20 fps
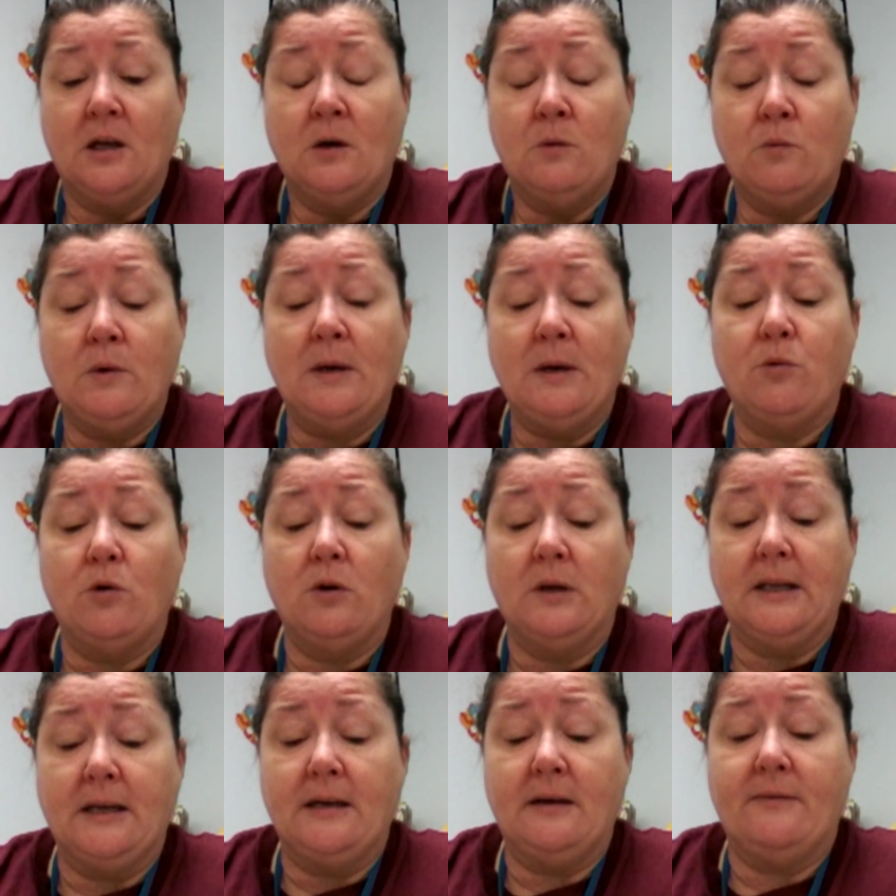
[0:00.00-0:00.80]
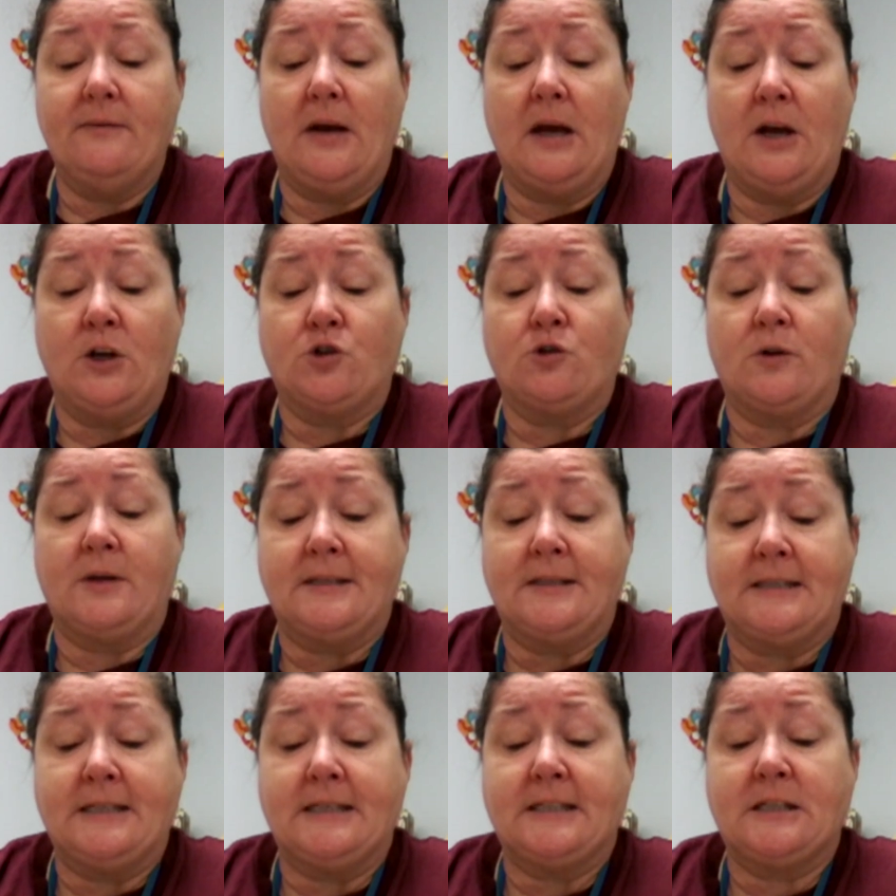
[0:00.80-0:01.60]
We will live under a
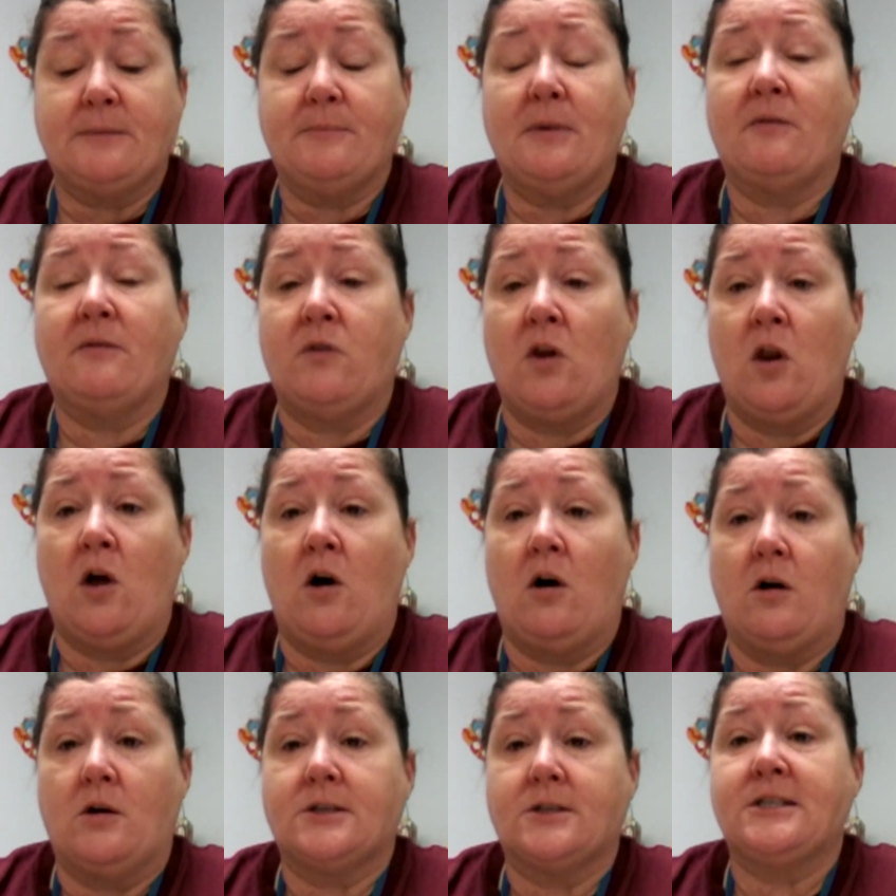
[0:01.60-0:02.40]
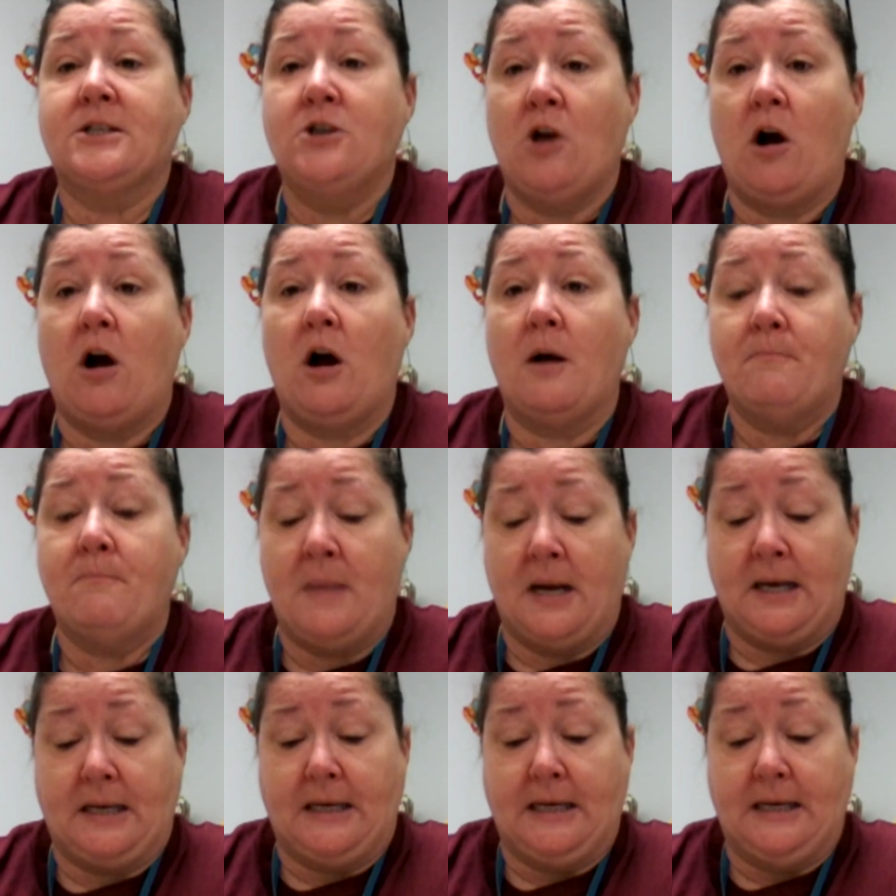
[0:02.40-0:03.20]
system of laws, not
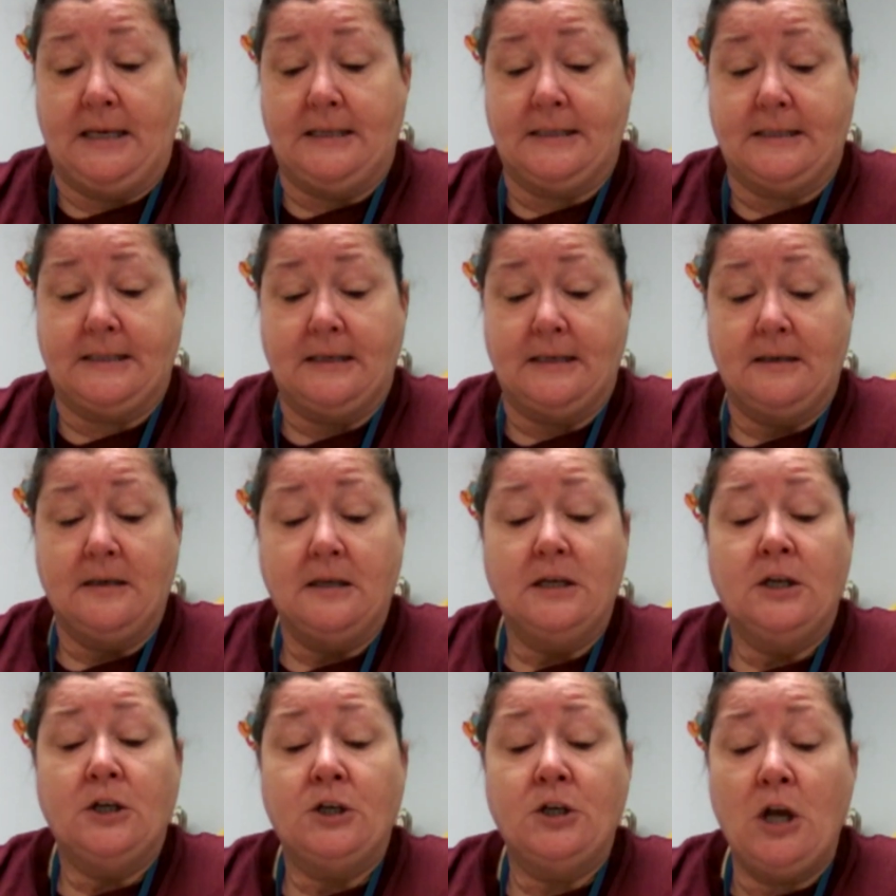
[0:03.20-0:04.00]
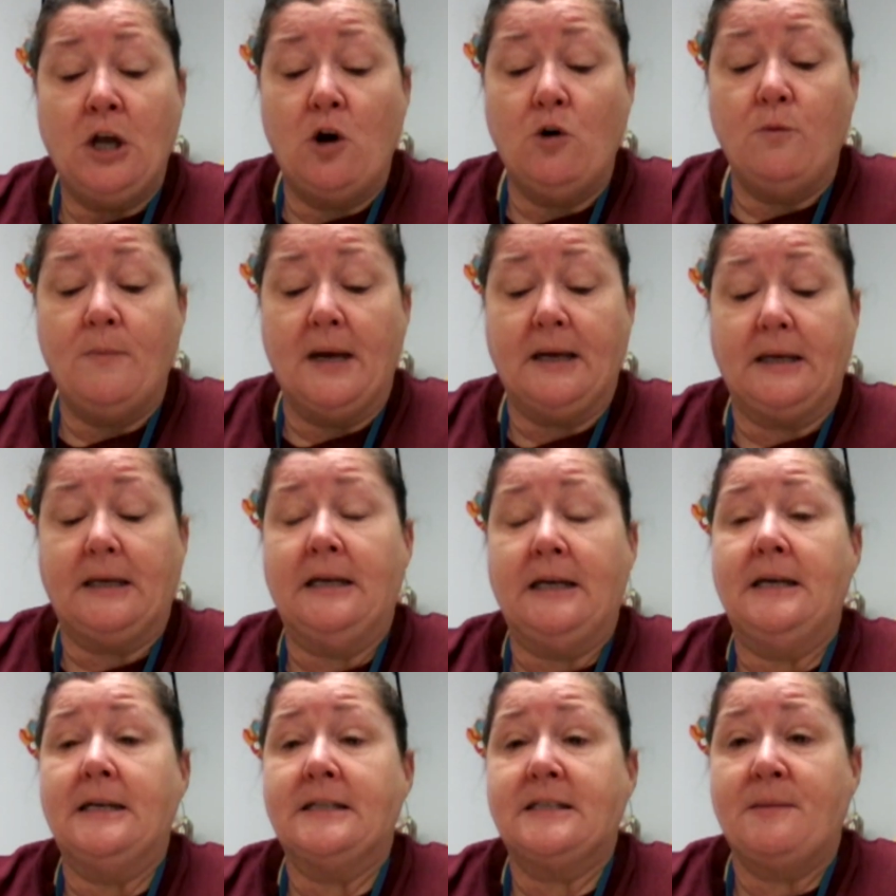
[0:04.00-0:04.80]
monkeys. No
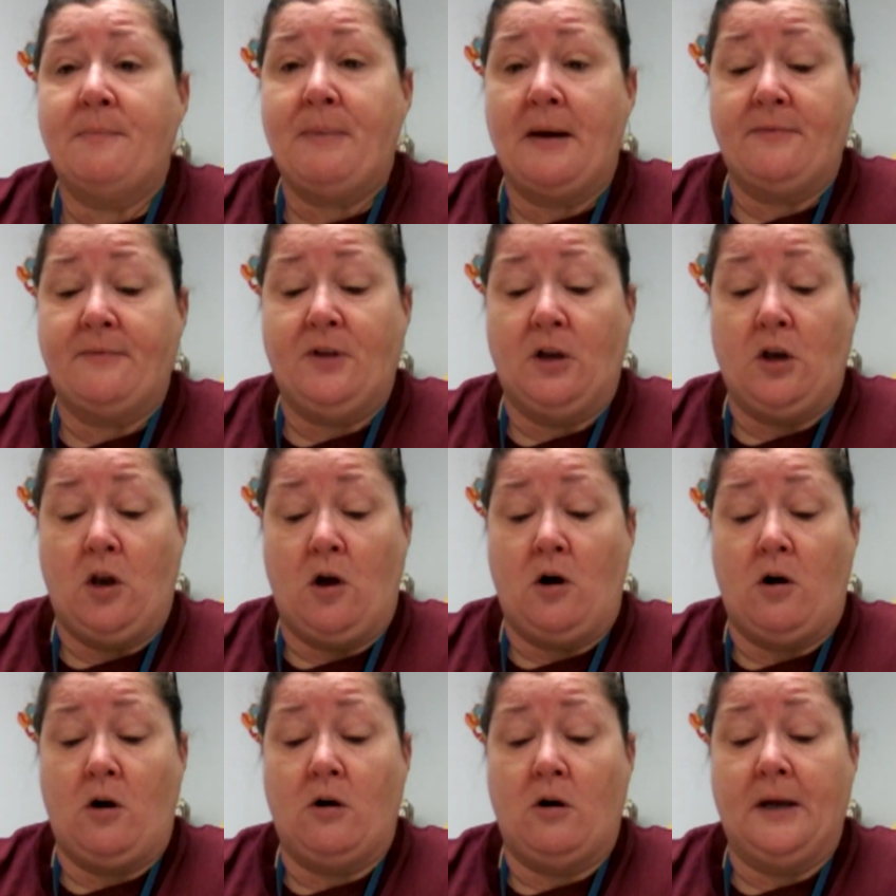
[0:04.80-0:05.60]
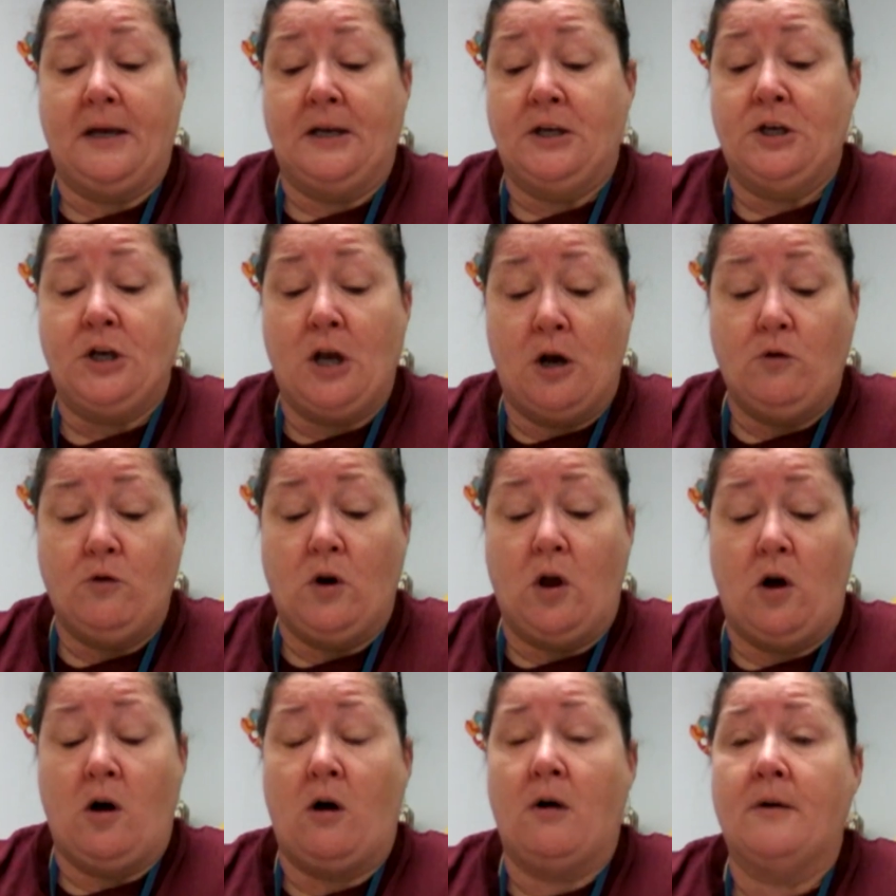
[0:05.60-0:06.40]
monkey is above the law, and no
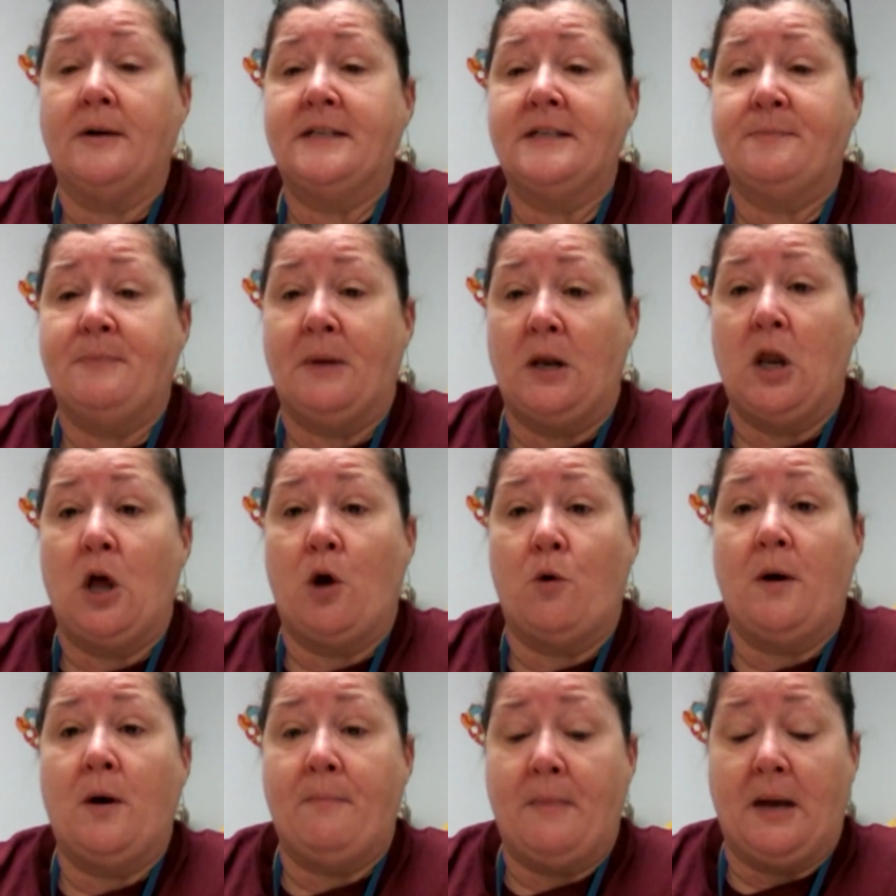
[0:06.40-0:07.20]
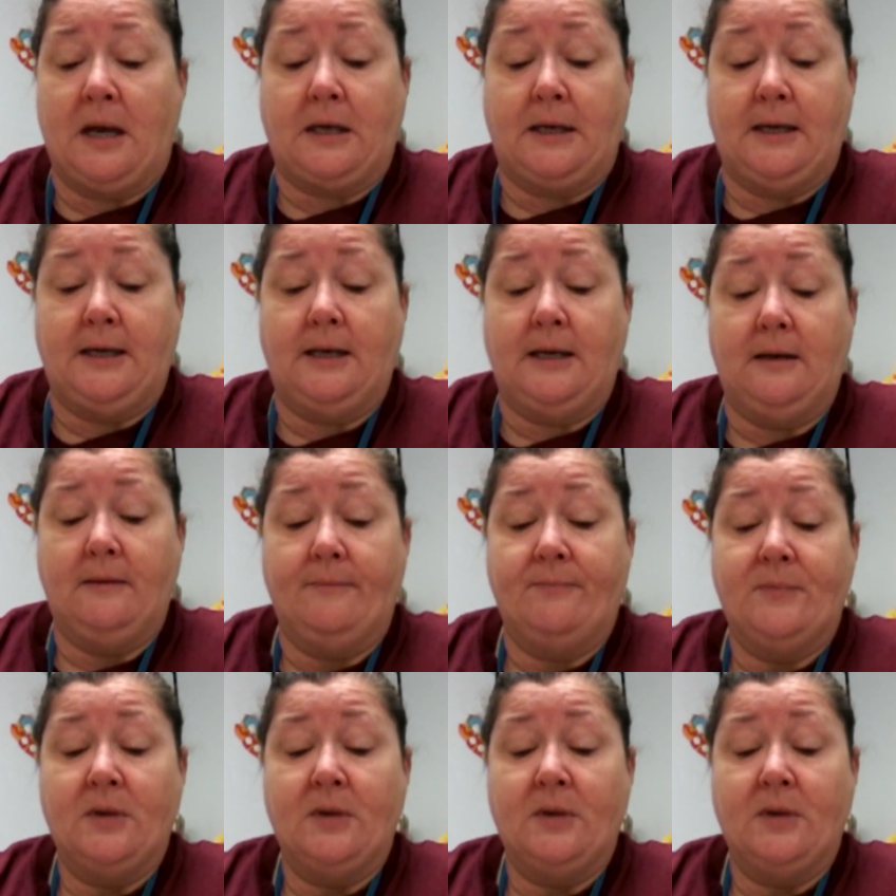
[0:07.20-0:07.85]
law is below a monkey.